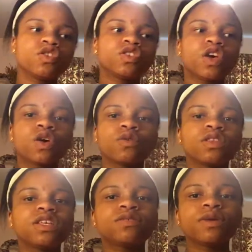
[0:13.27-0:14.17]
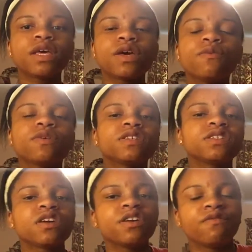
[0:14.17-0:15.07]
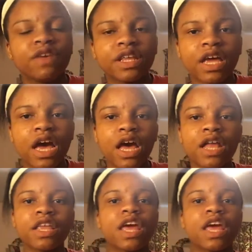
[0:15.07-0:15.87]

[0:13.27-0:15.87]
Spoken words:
So, this weekend was the start of VidCon